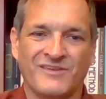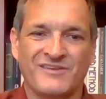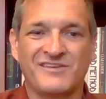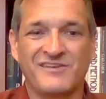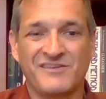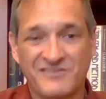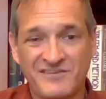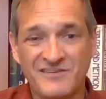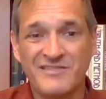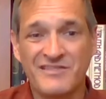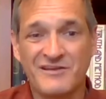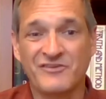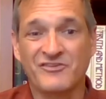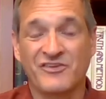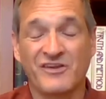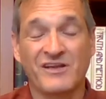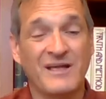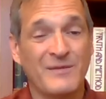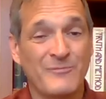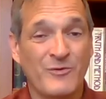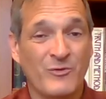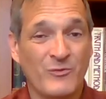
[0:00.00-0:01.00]
You see, there's
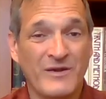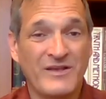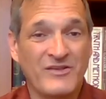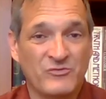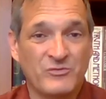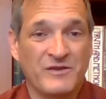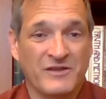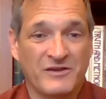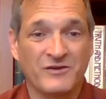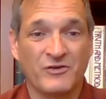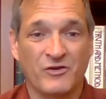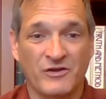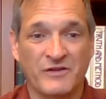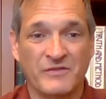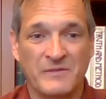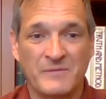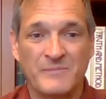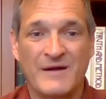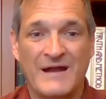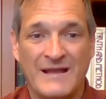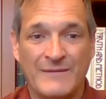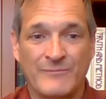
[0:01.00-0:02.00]
a couple ways we can look at
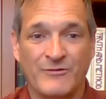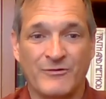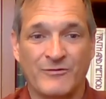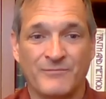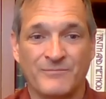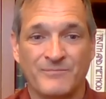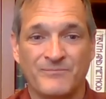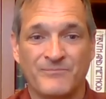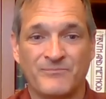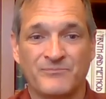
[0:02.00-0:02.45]
the Bible.